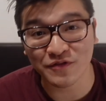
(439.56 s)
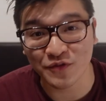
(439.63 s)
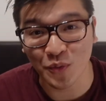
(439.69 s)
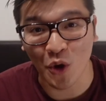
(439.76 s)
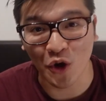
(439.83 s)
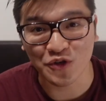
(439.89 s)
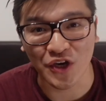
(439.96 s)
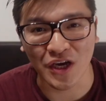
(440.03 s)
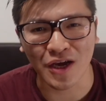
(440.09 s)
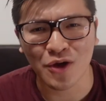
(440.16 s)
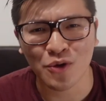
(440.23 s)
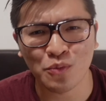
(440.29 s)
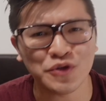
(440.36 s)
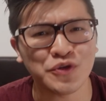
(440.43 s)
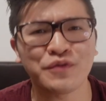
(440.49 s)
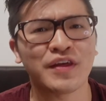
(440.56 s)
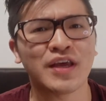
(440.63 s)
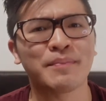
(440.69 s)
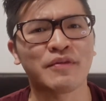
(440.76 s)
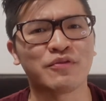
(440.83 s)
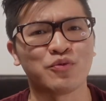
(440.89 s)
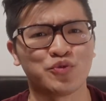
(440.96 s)
for watching. What do you think
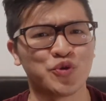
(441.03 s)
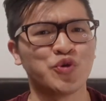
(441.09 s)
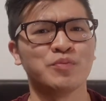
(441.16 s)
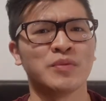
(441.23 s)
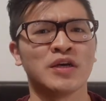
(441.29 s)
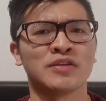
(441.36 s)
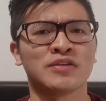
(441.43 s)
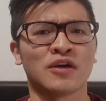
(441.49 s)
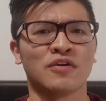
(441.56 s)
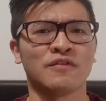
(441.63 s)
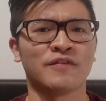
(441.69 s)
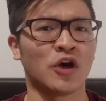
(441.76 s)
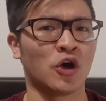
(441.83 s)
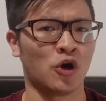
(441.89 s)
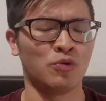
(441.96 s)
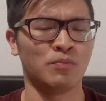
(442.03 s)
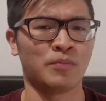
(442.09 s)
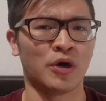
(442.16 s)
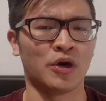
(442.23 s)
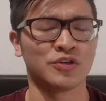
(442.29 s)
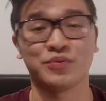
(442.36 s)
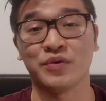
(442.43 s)
about the rumours of a
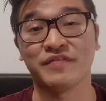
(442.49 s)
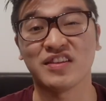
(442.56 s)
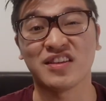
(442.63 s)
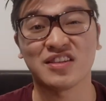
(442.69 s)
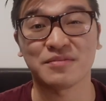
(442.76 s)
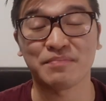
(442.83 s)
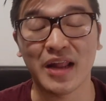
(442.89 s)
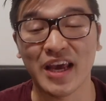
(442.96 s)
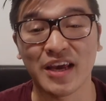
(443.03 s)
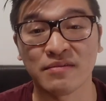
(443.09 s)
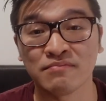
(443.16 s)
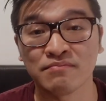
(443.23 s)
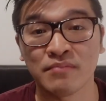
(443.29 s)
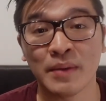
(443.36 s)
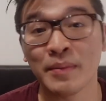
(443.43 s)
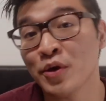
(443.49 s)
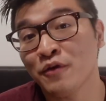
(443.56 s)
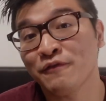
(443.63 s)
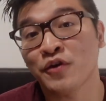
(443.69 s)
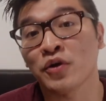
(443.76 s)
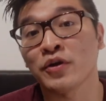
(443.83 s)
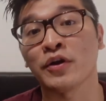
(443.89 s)
HomePod with a display? Maybe
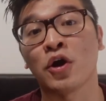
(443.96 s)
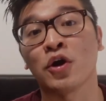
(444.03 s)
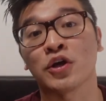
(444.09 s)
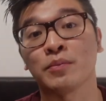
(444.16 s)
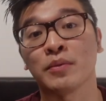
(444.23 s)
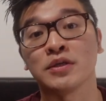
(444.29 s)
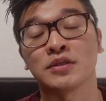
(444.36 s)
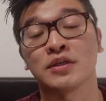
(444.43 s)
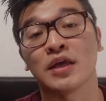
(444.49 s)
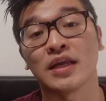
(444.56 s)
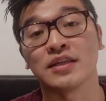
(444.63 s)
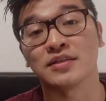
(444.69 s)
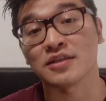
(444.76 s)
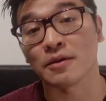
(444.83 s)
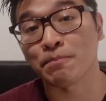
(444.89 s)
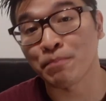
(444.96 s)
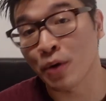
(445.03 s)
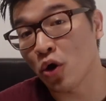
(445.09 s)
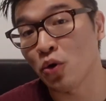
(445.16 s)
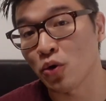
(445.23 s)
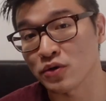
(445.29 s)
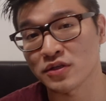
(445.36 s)
you've got an argument in
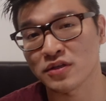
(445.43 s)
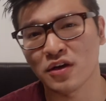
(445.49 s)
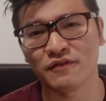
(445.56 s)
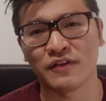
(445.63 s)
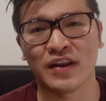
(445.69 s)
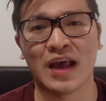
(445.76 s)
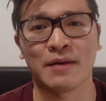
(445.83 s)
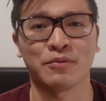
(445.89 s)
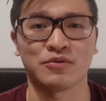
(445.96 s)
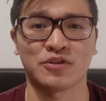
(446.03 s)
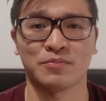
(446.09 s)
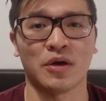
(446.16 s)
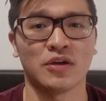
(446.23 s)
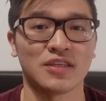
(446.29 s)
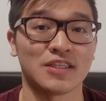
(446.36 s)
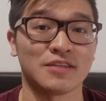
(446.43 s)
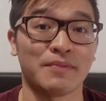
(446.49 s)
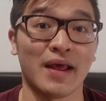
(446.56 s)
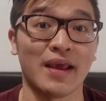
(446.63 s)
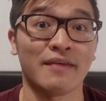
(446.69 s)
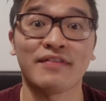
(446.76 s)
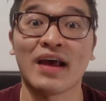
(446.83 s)
support of an Apple Smart
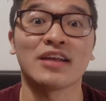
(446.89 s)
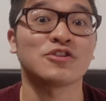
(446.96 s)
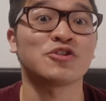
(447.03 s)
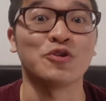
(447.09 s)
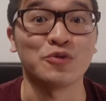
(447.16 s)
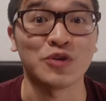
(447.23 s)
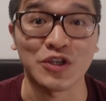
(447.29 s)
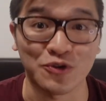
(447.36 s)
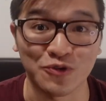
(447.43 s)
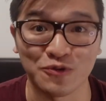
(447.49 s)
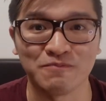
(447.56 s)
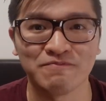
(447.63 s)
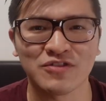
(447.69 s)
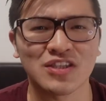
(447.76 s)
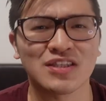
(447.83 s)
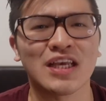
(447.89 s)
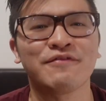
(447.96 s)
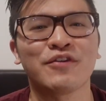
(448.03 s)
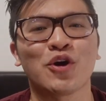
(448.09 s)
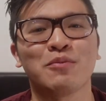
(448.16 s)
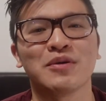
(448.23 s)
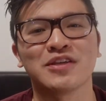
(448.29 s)
Display, and that's totally cool. Just leave
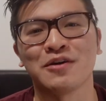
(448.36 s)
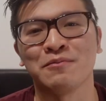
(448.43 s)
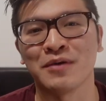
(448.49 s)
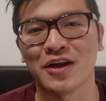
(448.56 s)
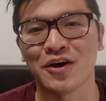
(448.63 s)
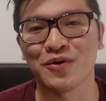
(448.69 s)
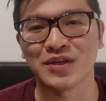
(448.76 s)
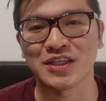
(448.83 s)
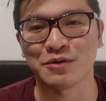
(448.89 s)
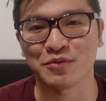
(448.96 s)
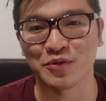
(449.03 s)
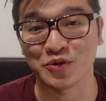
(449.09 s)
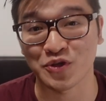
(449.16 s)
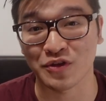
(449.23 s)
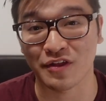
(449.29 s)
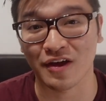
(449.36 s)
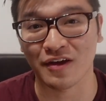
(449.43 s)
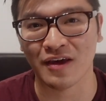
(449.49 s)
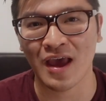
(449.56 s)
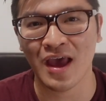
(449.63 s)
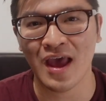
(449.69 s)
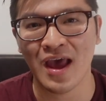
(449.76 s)
a comment down below and tell me what you
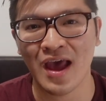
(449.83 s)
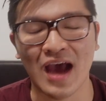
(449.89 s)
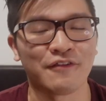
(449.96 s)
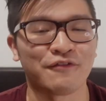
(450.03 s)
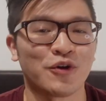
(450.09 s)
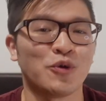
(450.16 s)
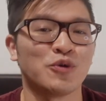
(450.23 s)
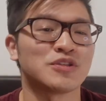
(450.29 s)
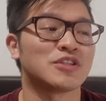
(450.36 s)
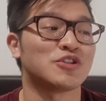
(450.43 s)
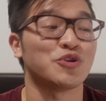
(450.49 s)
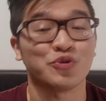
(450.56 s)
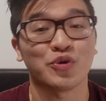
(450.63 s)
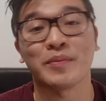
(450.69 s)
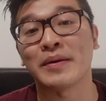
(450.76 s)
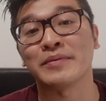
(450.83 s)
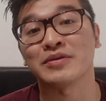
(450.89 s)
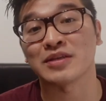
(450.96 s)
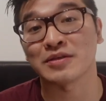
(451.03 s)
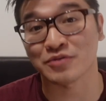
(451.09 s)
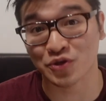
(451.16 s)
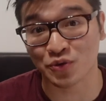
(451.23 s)
think. And of course, do remember to
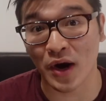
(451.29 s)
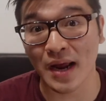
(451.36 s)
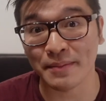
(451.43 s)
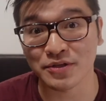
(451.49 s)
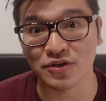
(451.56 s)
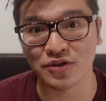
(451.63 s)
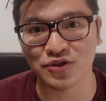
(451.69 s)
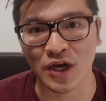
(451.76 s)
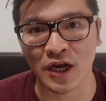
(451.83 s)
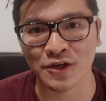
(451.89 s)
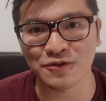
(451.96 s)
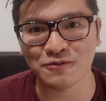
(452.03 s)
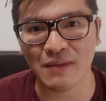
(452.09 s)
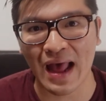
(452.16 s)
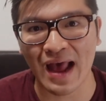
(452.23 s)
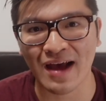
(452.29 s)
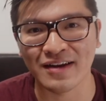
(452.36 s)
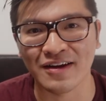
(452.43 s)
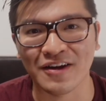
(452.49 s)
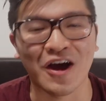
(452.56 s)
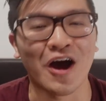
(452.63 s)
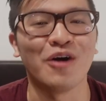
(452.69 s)
subscribe to the channel, and
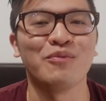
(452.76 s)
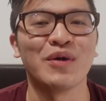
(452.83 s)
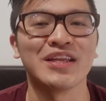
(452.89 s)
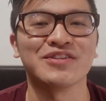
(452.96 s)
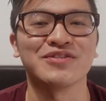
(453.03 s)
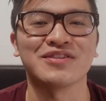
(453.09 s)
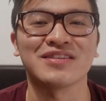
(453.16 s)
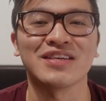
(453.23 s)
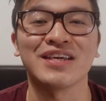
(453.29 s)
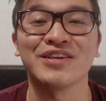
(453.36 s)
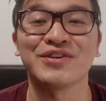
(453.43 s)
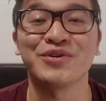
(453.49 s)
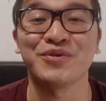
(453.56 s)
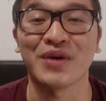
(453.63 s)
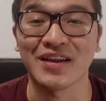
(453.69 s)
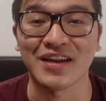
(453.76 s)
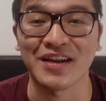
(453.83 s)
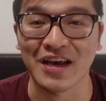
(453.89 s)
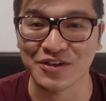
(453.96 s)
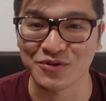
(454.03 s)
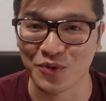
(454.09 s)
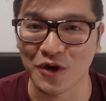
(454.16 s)
I can't wait to see you in the
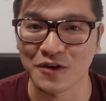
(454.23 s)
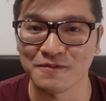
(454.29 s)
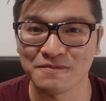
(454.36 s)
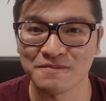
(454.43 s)
next one.